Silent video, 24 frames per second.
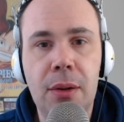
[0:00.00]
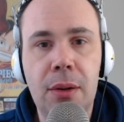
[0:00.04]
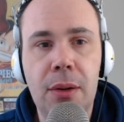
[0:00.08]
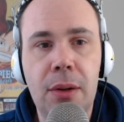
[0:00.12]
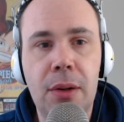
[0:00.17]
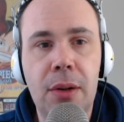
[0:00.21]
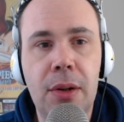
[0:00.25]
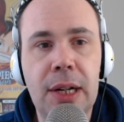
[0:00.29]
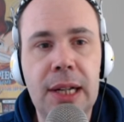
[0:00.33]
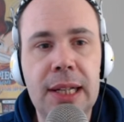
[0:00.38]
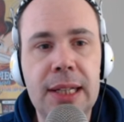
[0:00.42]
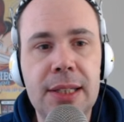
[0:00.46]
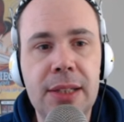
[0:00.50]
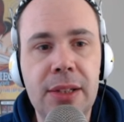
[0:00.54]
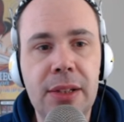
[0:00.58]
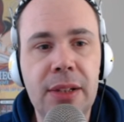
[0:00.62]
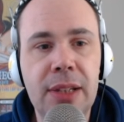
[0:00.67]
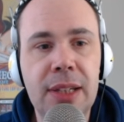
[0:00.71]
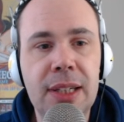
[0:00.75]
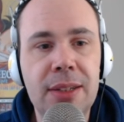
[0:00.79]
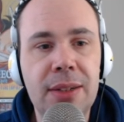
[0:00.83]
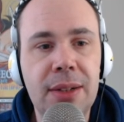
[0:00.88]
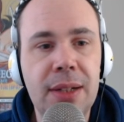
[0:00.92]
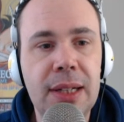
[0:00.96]
Alright, so
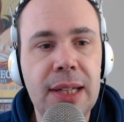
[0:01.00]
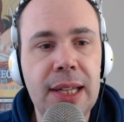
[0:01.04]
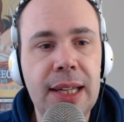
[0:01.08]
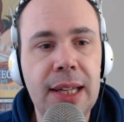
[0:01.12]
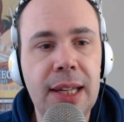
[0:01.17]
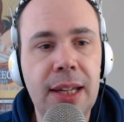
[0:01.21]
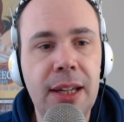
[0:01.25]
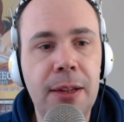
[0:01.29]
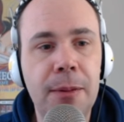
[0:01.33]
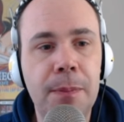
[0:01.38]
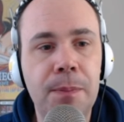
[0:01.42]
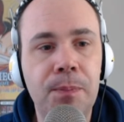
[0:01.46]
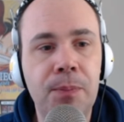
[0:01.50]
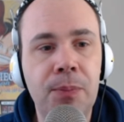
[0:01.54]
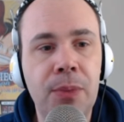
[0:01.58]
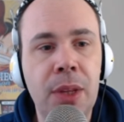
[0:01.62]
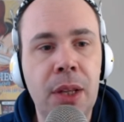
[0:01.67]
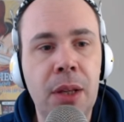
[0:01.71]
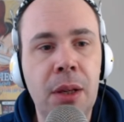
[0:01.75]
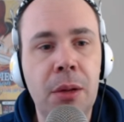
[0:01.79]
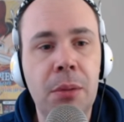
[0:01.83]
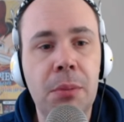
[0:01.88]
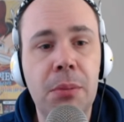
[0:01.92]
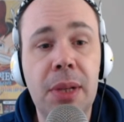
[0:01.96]
this one here,
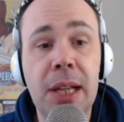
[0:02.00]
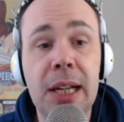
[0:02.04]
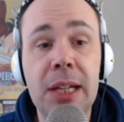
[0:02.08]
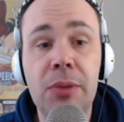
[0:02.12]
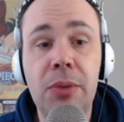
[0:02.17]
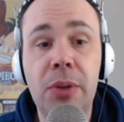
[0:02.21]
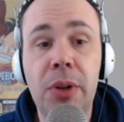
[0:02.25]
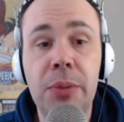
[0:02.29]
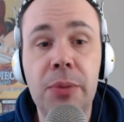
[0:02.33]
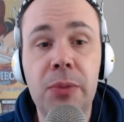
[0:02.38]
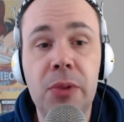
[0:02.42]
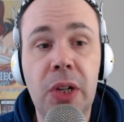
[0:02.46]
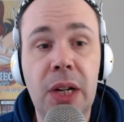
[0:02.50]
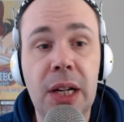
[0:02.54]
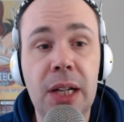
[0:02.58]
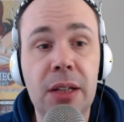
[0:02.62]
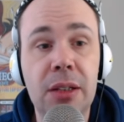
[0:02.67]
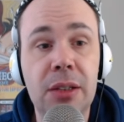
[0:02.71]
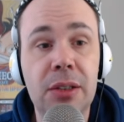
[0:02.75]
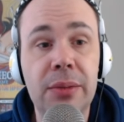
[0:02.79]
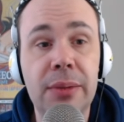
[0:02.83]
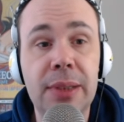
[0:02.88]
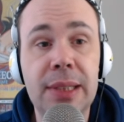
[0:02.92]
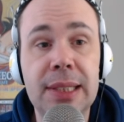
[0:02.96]
Black Rope Dragon
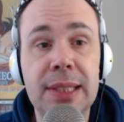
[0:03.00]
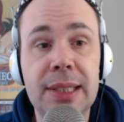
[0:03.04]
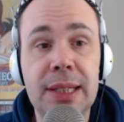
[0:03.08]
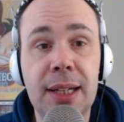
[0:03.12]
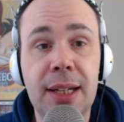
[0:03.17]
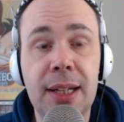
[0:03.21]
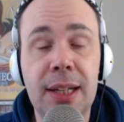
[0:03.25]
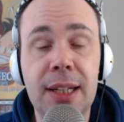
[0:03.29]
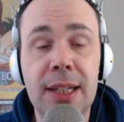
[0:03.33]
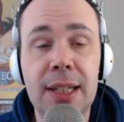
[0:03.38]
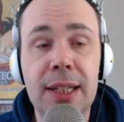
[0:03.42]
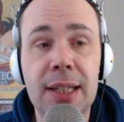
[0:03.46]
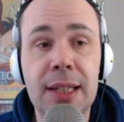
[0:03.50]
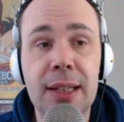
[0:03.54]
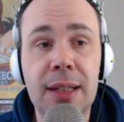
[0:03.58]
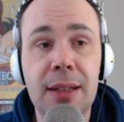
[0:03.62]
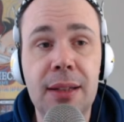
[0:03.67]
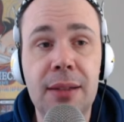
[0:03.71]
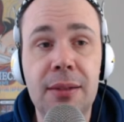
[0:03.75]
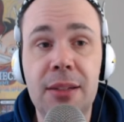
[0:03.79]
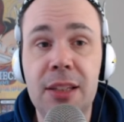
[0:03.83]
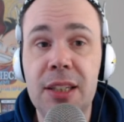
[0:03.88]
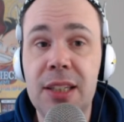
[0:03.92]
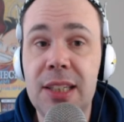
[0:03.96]

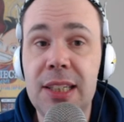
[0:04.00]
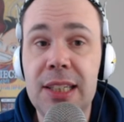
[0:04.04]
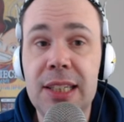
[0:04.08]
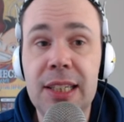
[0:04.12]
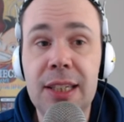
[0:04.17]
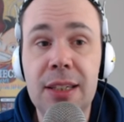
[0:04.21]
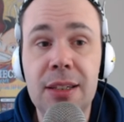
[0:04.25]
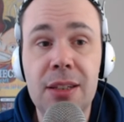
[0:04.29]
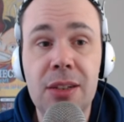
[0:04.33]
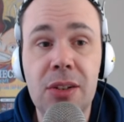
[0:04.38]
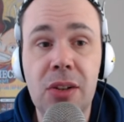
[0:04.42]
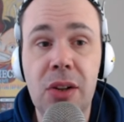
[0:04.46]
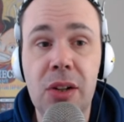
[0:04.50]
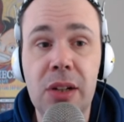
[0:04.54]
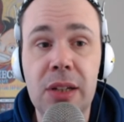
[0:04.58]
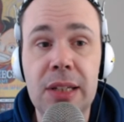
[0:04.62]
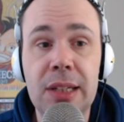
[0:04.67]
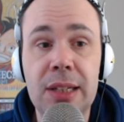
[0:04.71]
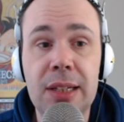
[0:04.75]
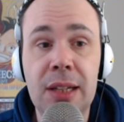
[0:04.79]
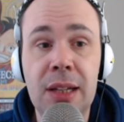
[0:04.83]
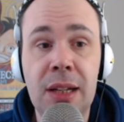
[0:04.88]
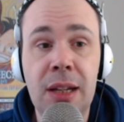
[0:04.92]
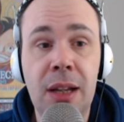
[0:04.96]
Twister, 6
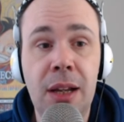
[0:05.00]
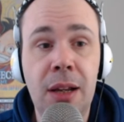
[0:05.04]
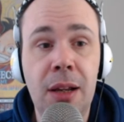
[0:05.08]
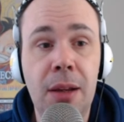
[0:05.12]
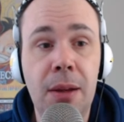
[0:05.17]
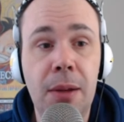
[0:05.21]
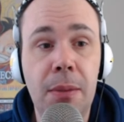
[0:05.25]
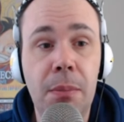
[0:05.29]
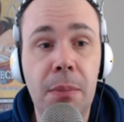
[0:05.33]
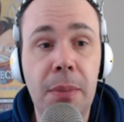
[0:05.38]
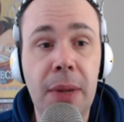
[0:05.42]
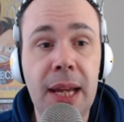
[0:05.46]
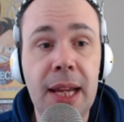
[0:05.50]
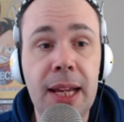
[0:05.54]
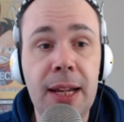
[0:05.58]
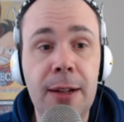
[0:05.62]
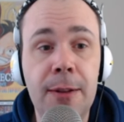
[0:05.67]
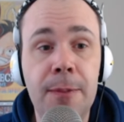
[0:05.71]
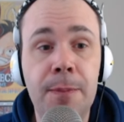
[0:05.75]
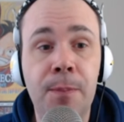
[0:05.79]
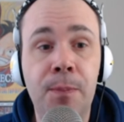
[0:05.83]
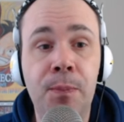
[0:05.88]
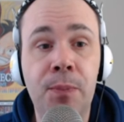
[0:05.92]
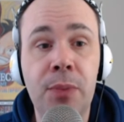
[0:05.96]
cost,
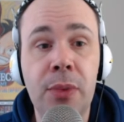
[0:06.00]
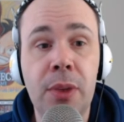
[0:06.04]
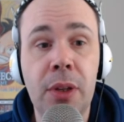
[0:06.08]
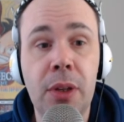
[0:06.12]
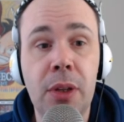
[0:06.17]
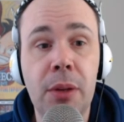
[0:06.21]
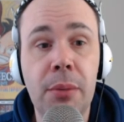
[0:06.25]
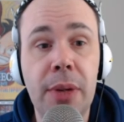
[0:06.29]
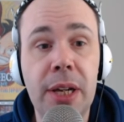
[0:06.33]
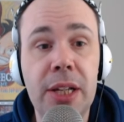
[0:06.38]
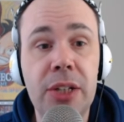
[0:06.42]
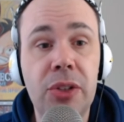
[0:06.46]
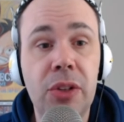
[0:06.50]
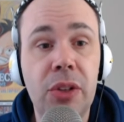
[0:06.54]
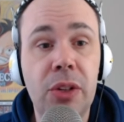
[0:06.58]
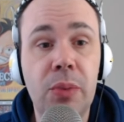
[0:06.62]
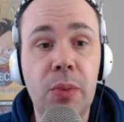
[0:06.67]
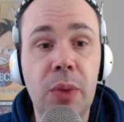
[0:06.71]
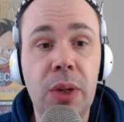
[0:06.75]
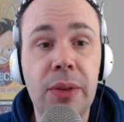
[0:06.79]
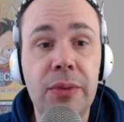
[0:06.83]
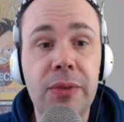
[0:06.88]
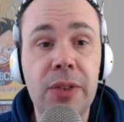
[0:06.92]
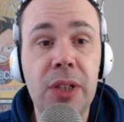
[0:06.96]
Main, you may turn
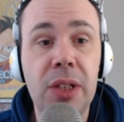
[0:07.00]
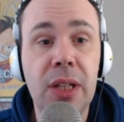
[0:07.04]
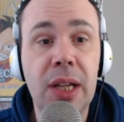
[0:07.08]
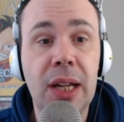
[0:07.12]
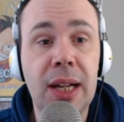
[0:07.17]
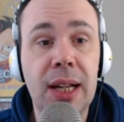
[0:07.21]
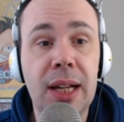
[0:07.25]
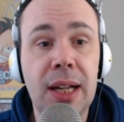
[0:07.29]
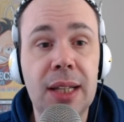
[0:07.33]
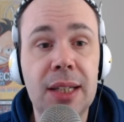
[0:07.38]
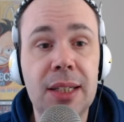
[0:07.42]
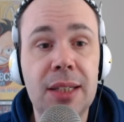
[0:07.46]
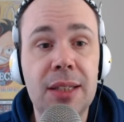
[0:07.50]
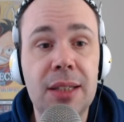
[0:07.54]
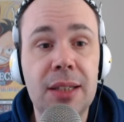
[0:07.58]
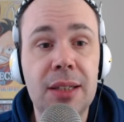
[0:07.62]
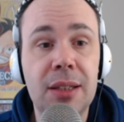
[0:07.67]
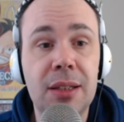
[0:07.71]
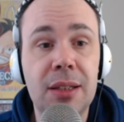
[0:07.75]
one of your cards